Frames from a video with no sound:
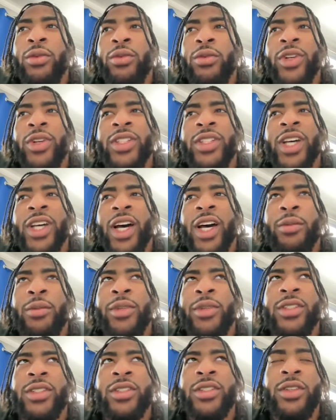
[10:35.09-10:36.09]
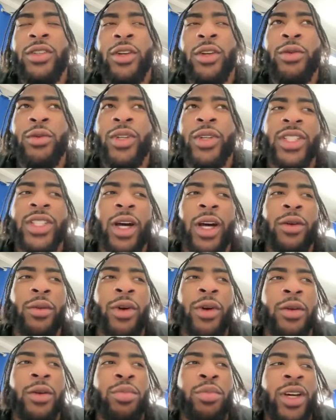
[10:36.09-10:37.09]
when the time is, you know, when it's time to
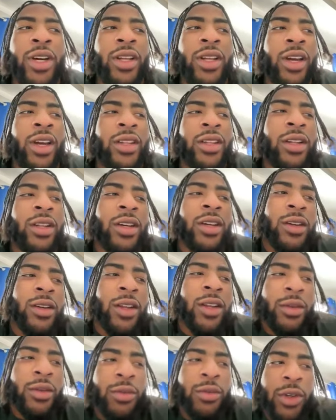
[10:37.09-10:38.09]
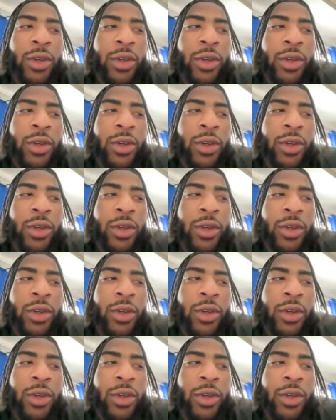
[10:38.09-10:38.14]
make a play, like they're looking at,